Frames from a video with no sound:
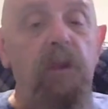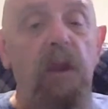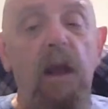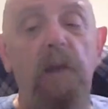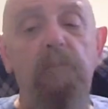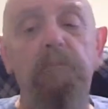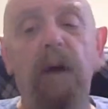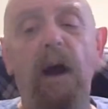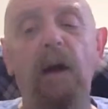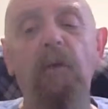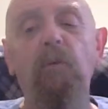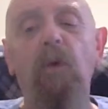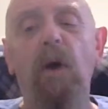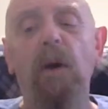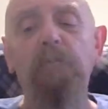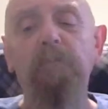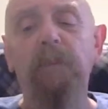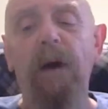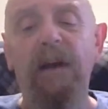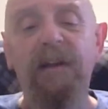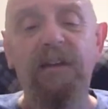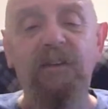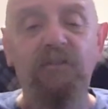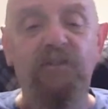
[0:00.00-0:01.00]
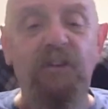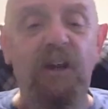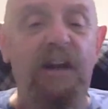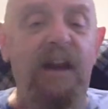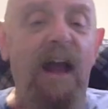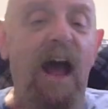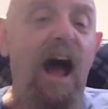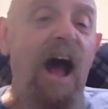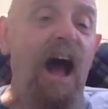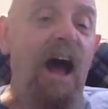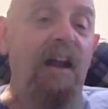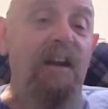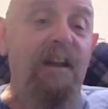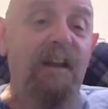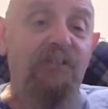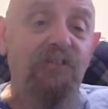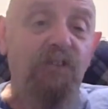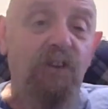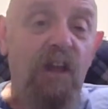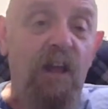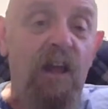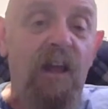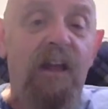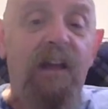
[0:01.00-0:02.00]
My one buddy said,
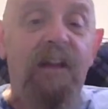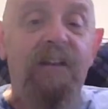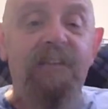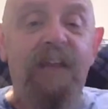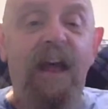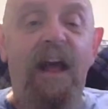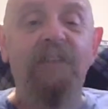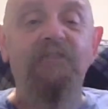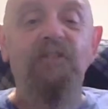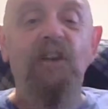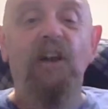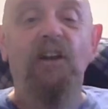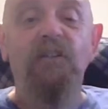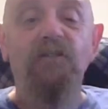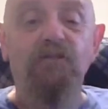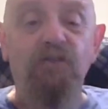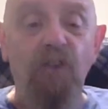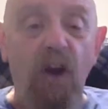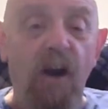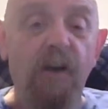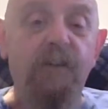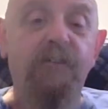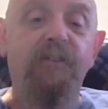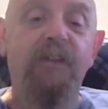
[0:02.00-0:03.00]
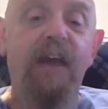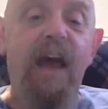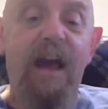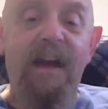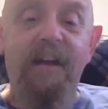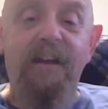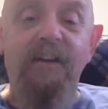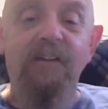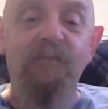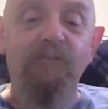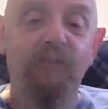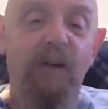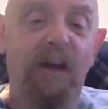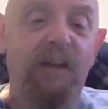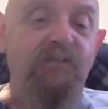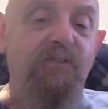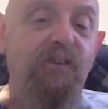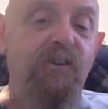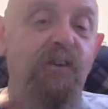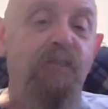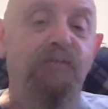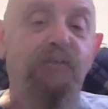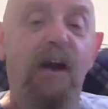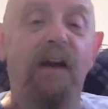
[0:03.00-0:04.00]
that's a Shark Tank
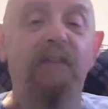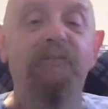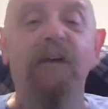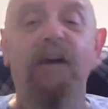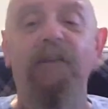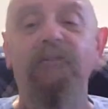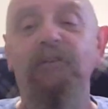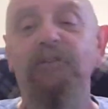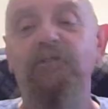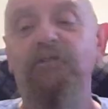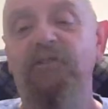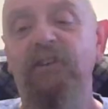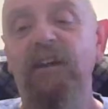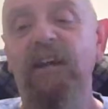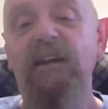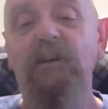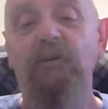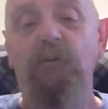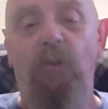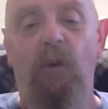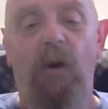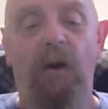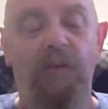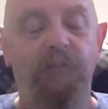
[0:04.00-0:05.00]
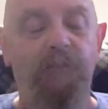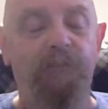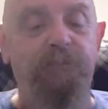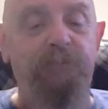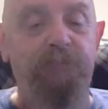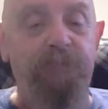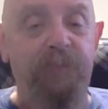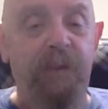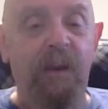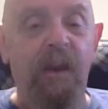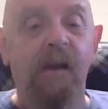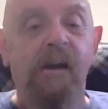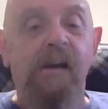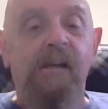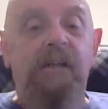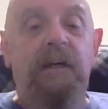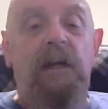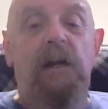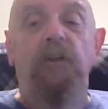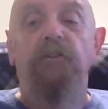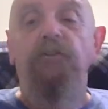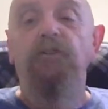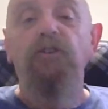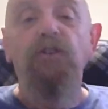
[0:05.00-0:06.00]
invention if I've ever seen one.
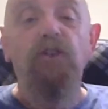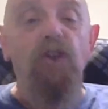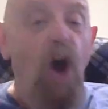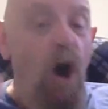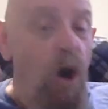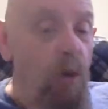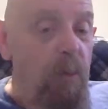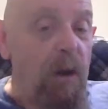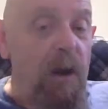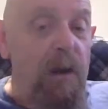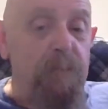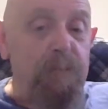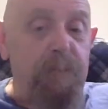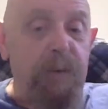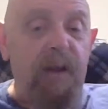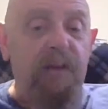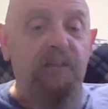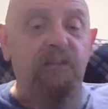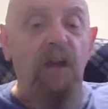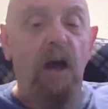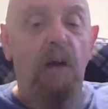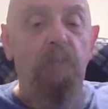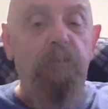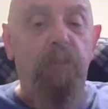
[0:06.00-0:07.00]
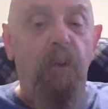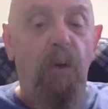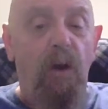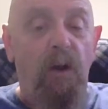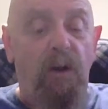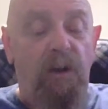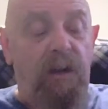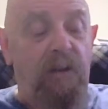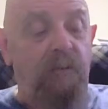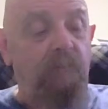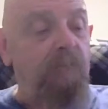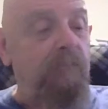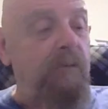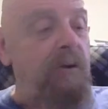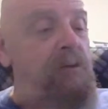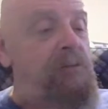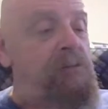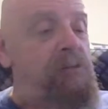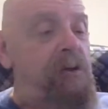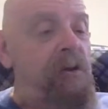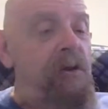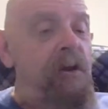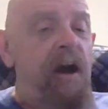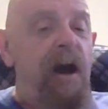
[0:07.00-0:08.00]
Nobody picked up on it.
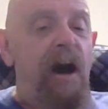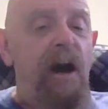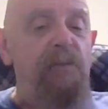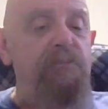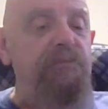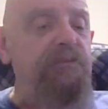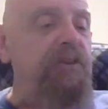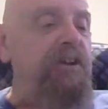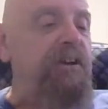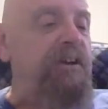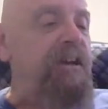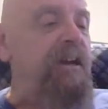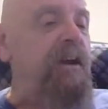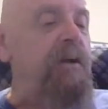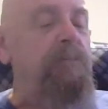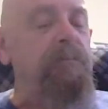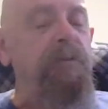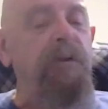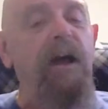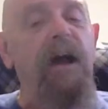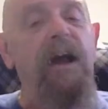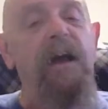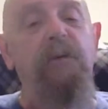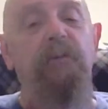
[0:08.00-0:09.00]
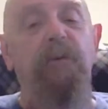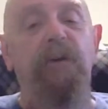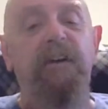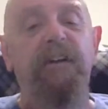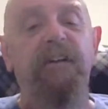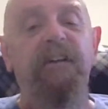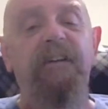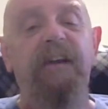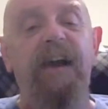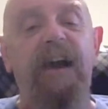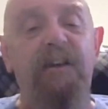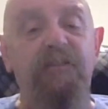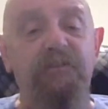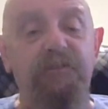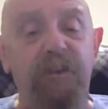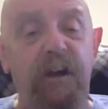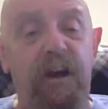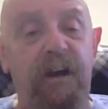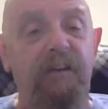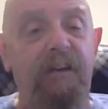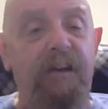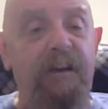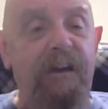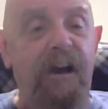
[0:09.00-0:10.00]
I'm sitting here playing with it last
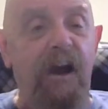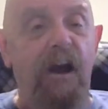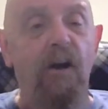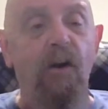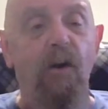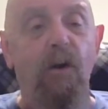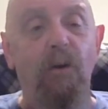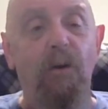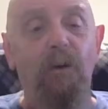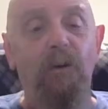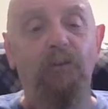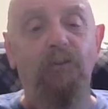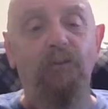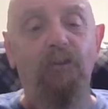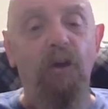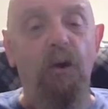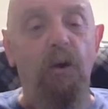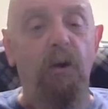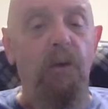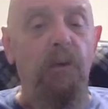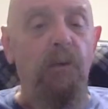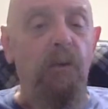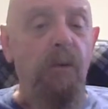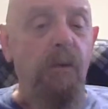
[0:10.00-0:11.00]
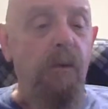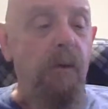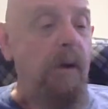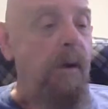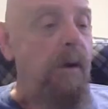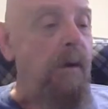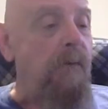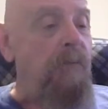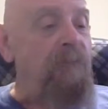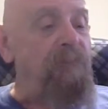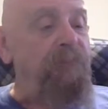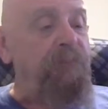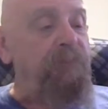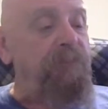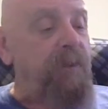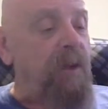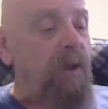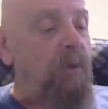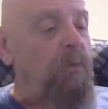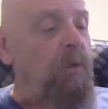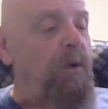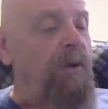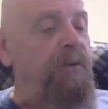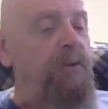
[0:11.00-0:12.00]
night like I always do
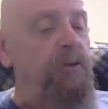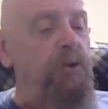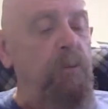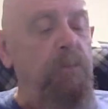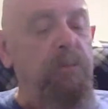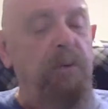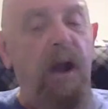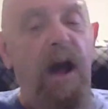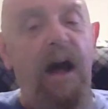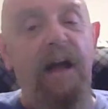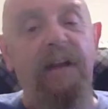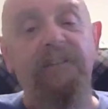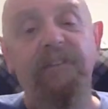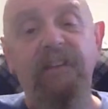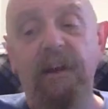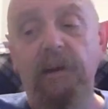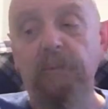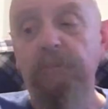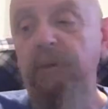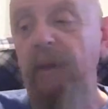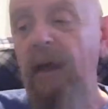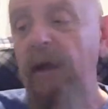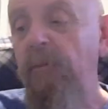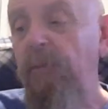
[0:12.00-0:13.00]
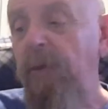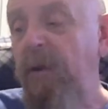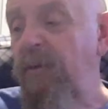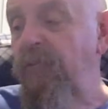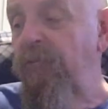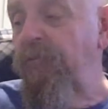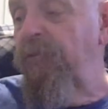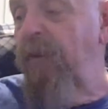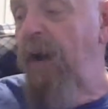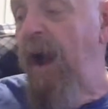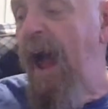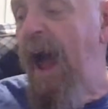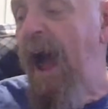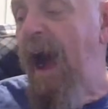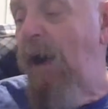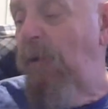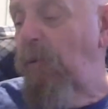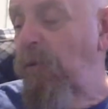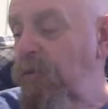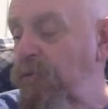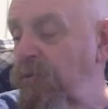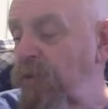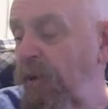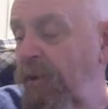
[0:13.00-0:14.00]
with a new product. I play with it for
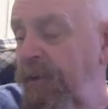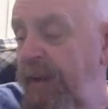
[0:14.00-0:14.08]
hours on